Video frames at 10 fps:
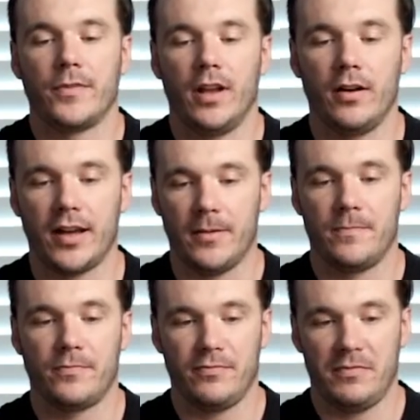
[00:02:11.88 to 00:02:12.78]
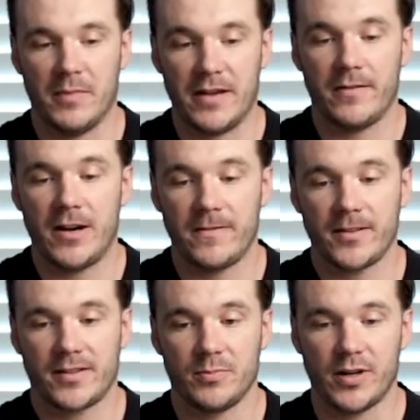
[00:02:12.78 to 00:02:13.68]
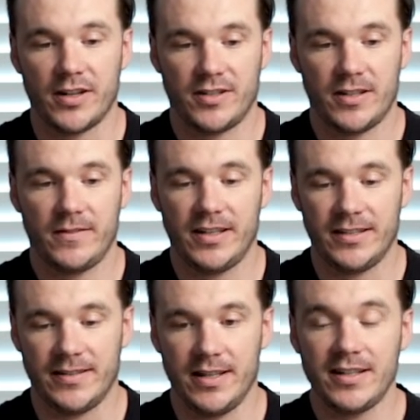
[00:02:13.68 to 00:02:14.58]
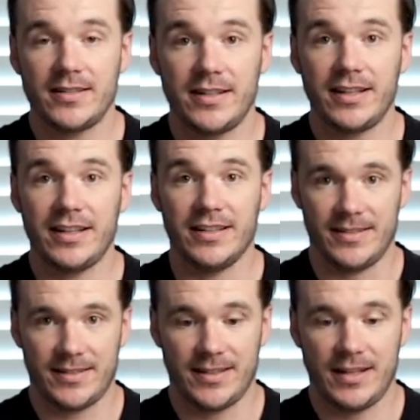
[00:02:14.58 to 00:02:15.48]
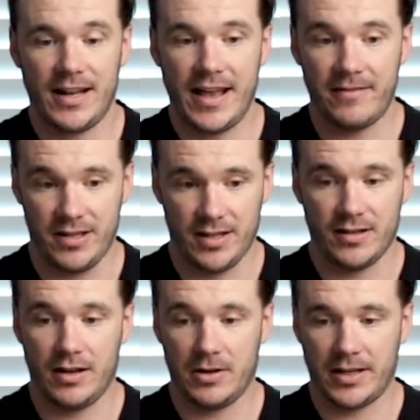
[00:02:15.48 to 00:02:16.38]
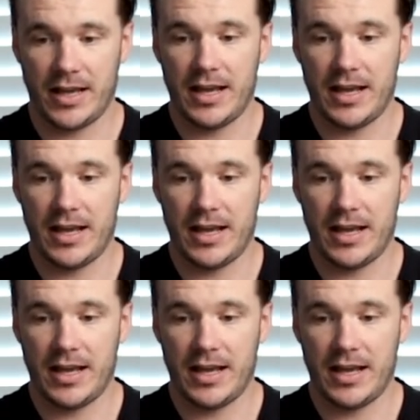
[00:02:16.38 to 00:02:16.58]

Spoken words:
okay. My very first impression of it is this thing is heavy, okay?